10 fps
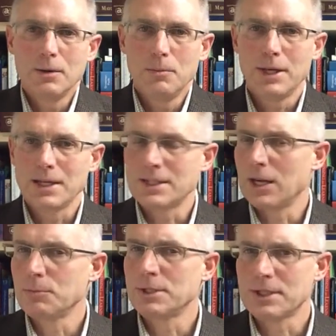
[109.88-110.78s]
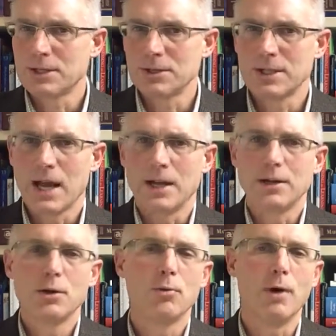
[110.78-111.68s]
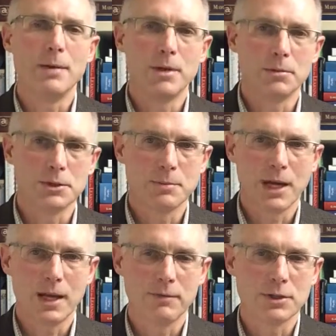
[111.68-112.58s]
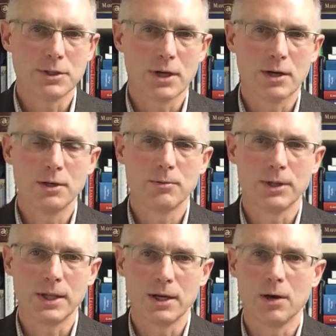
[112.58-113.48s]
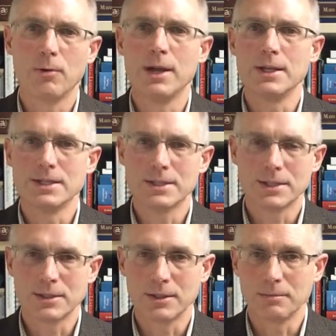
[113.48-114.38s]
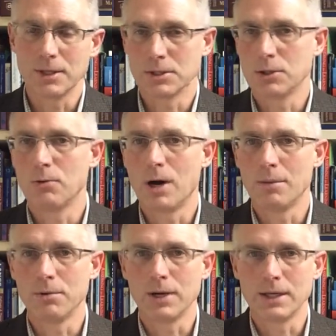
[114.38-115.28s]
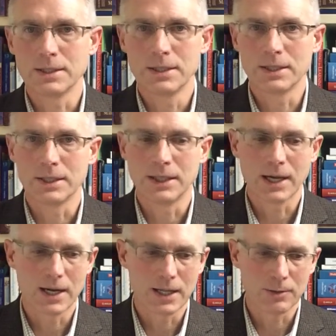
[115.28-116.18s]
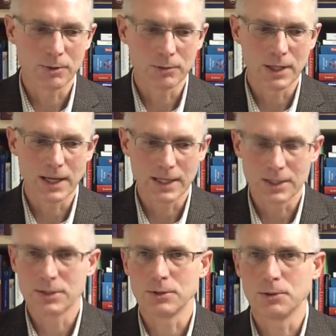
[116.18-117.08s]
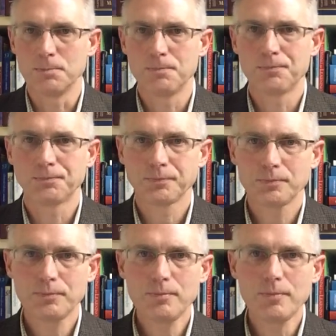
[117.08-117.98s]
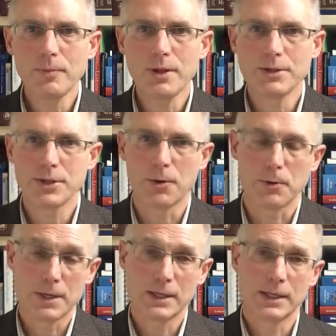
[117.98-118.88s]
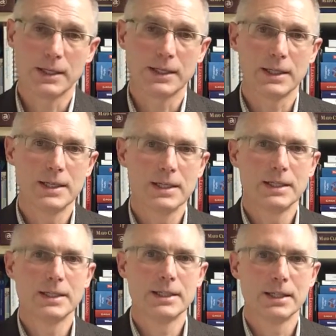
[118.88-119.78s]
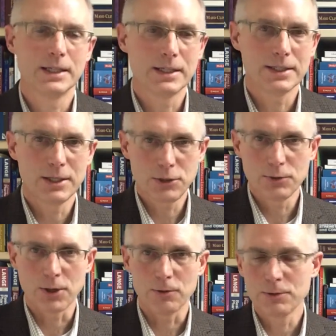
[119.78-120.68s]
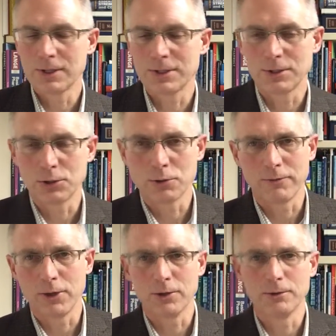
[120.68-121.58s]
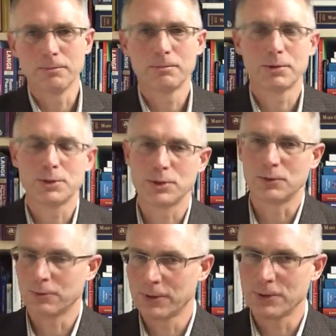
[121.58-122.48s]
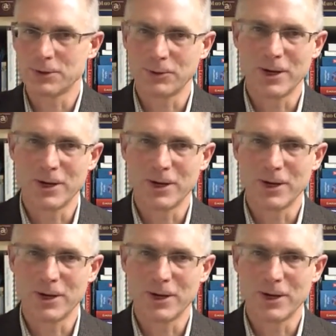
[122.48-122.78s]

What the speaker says: because it helps us understand why people's behaviors are what they are, why the system doesn't cooperate kind of like we would like it to. So, did you know, this is a little Trivial Pursuit, for those who